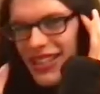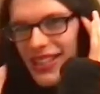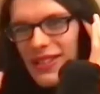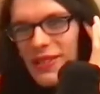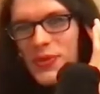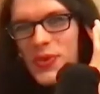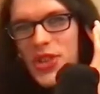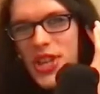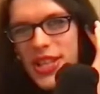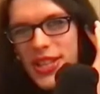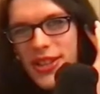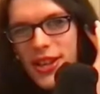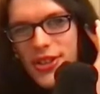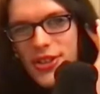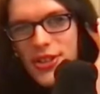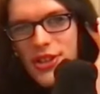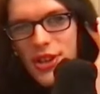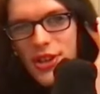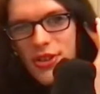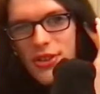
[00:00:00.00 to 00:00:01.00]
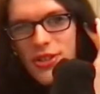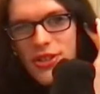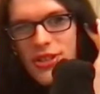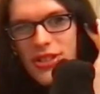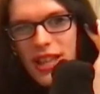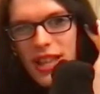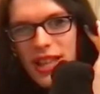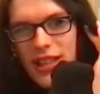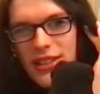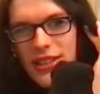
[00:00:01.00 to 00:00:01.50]
he doesn't
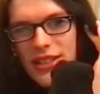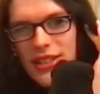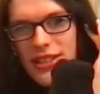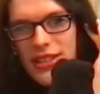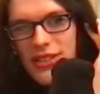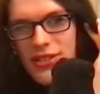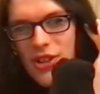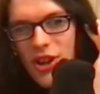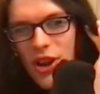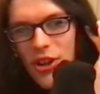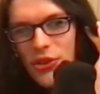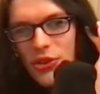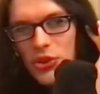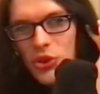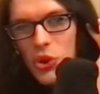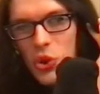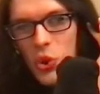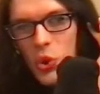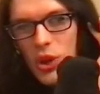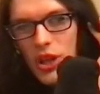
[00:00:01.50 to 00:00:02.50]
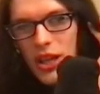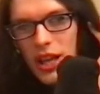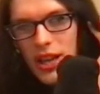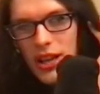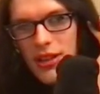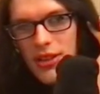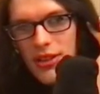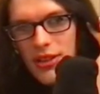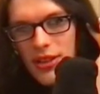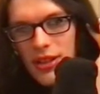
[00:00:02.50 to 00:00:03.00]
understand that he's not doing
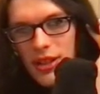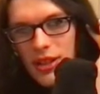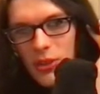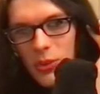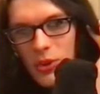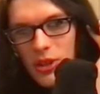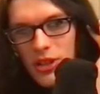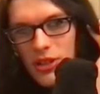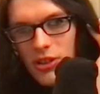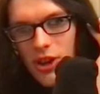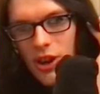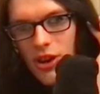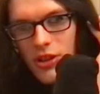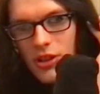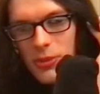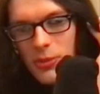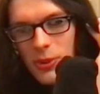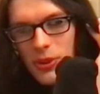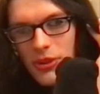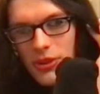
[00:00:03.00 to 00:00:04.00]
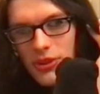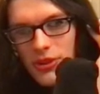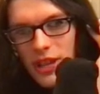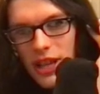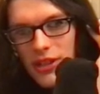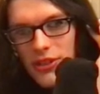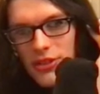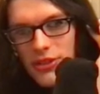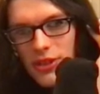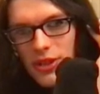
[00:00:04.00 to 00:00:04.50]
anything when he talks about
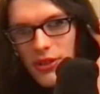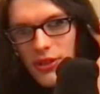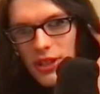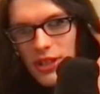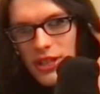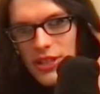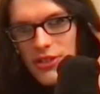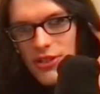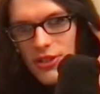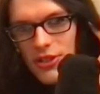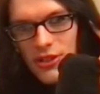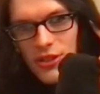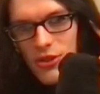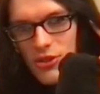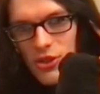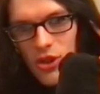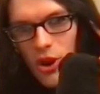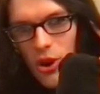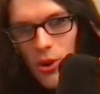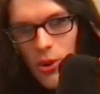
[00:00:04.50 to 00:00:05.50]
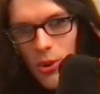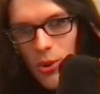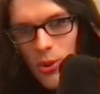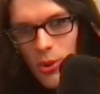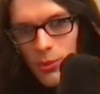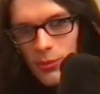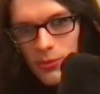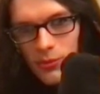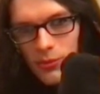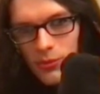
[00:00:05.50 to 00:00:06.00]
that stuff. Like, there's
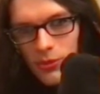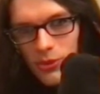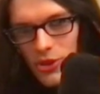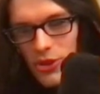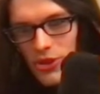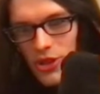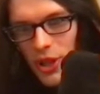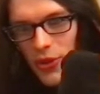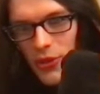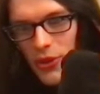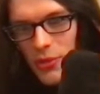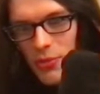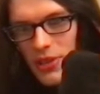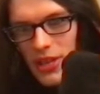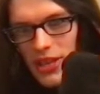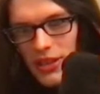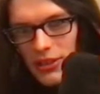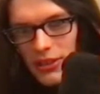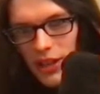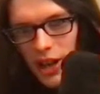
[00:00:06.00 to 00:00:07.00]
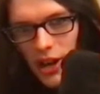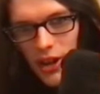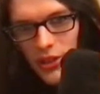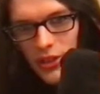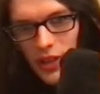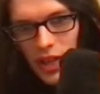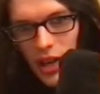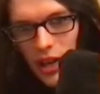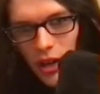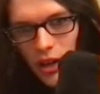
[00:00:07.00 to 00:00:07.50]
nothing being done
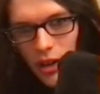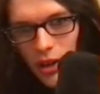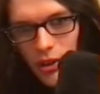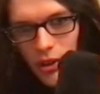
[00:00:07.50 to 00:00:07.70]
there.